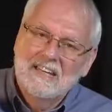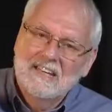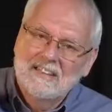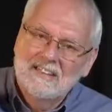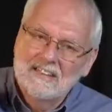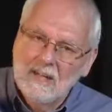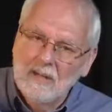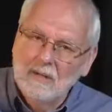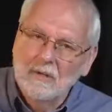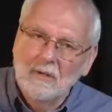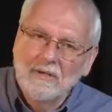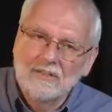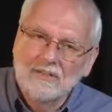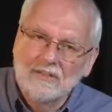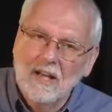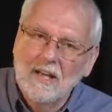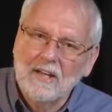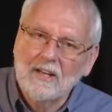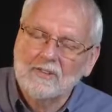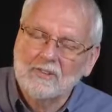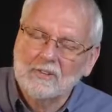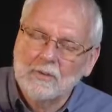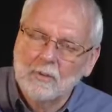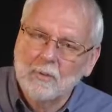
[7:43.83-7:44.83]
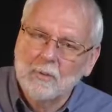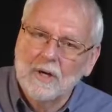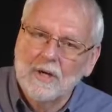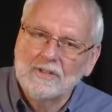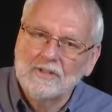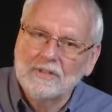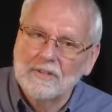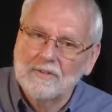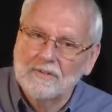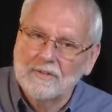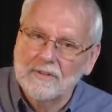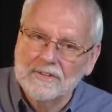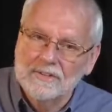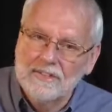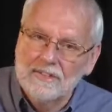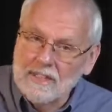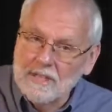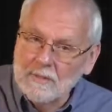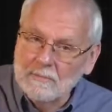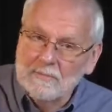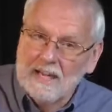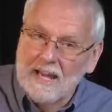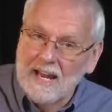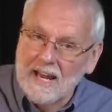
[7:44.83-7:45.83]
yellow side are some questions for
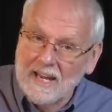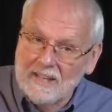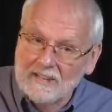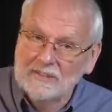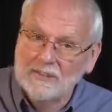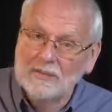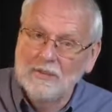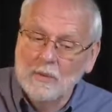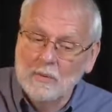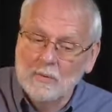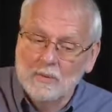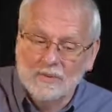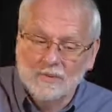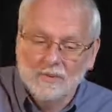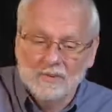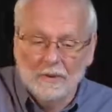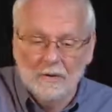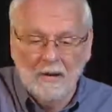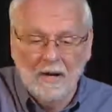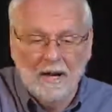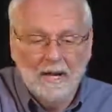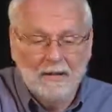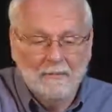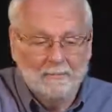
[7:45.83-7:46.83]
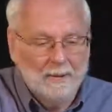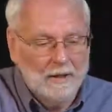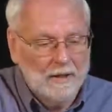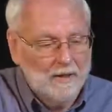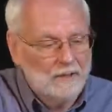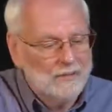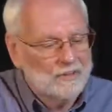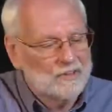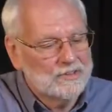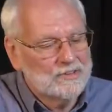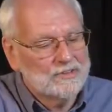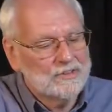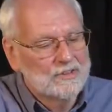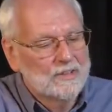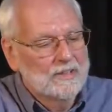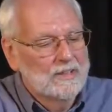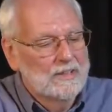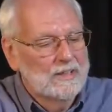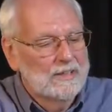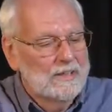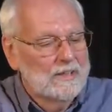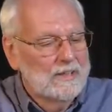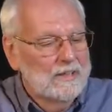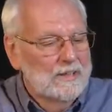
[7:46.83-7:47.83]
them to ask you as the grandparents.
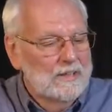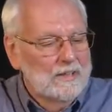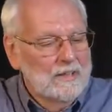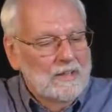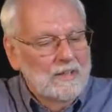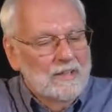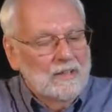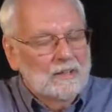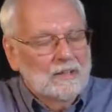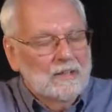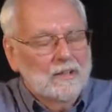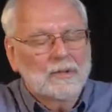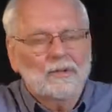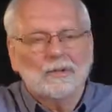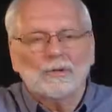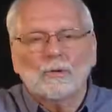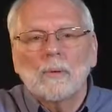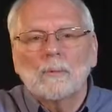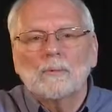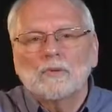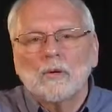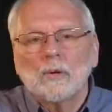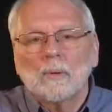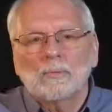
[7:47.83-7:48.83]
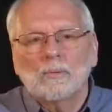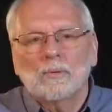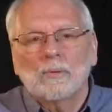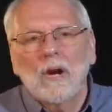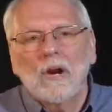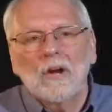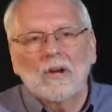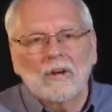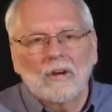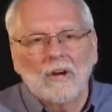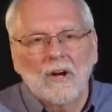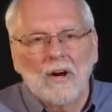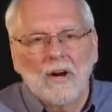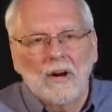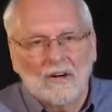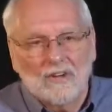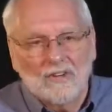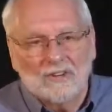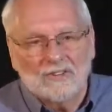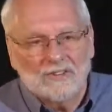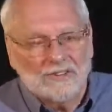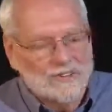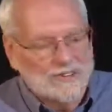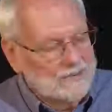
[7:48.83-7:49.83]
Little scripture prayer
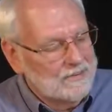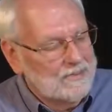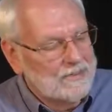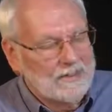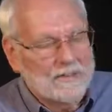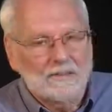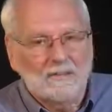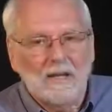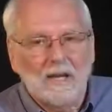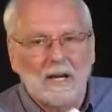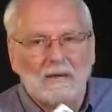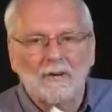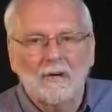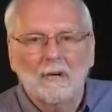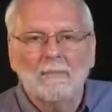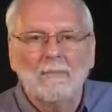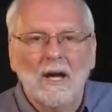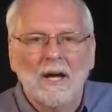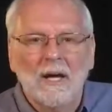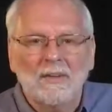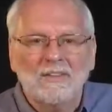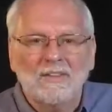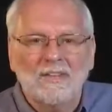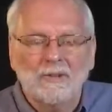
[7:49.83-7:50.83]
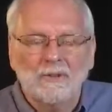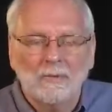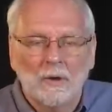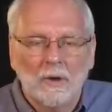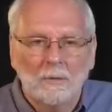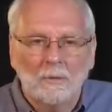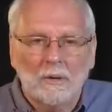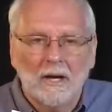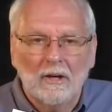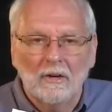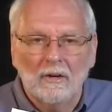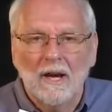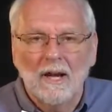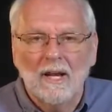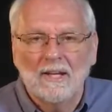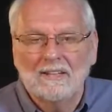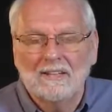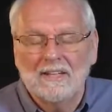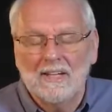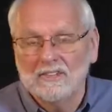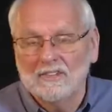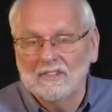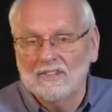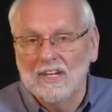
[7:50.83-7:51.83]
cards. Every month, each one of my
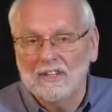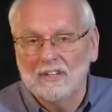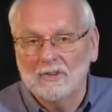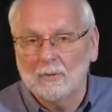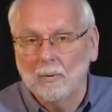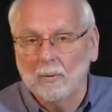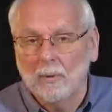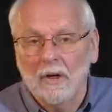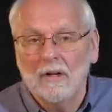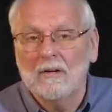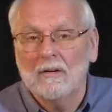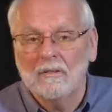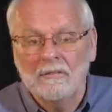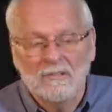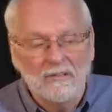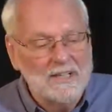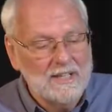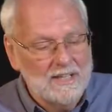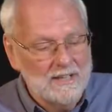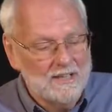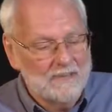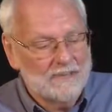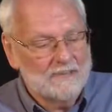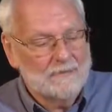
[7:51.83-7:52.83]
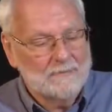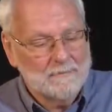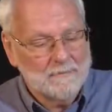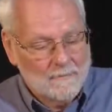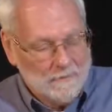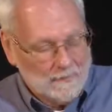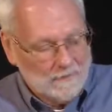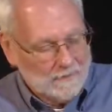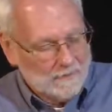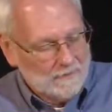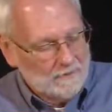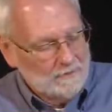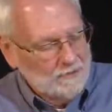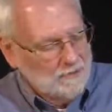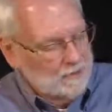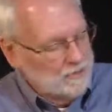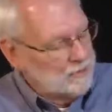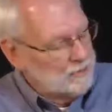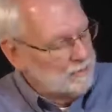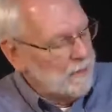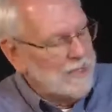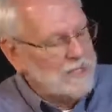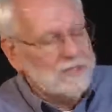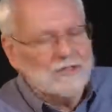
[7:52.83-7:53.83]
grandkids gets one of these. A little
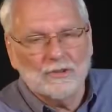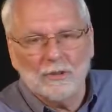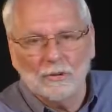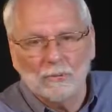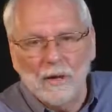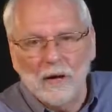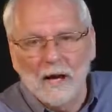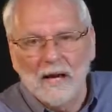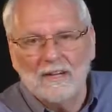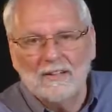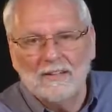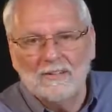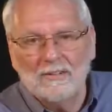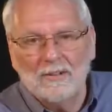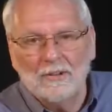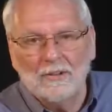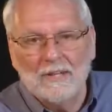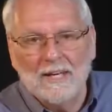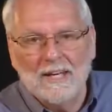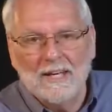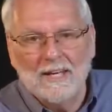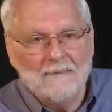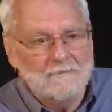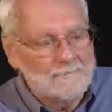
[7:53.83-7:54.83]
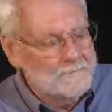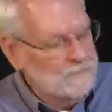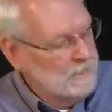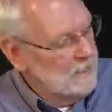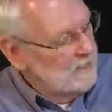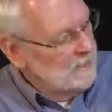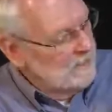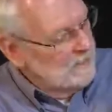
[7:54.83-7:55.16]
space to write in their name,